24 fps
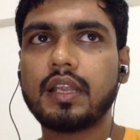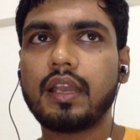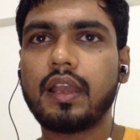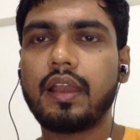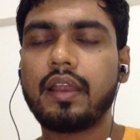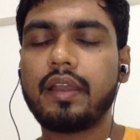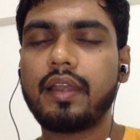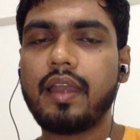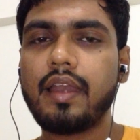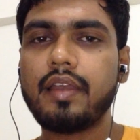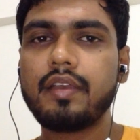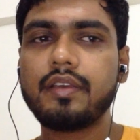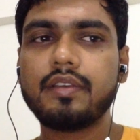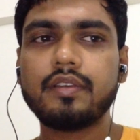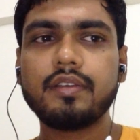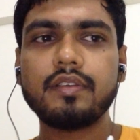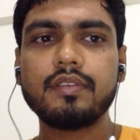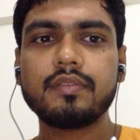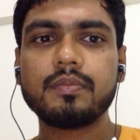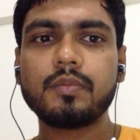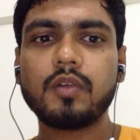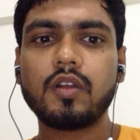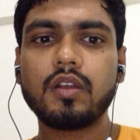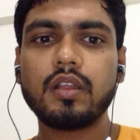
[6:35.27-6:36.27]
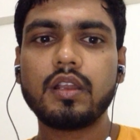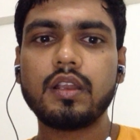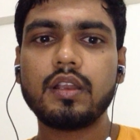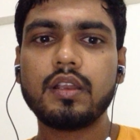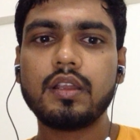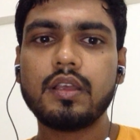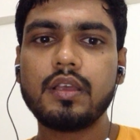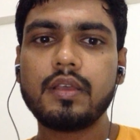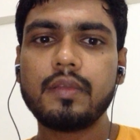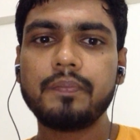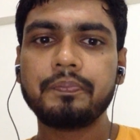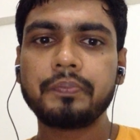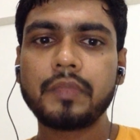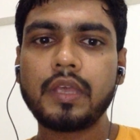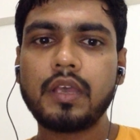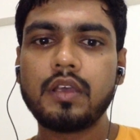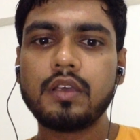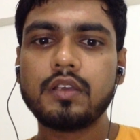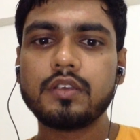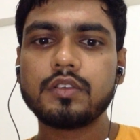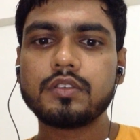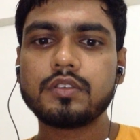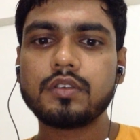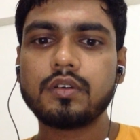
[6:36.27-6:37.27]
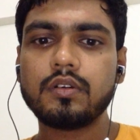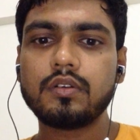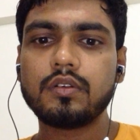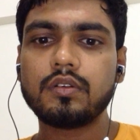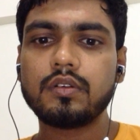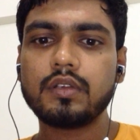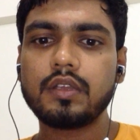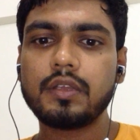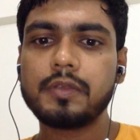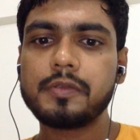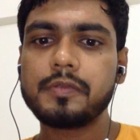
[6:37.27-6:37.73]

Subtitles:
And credit risk model, so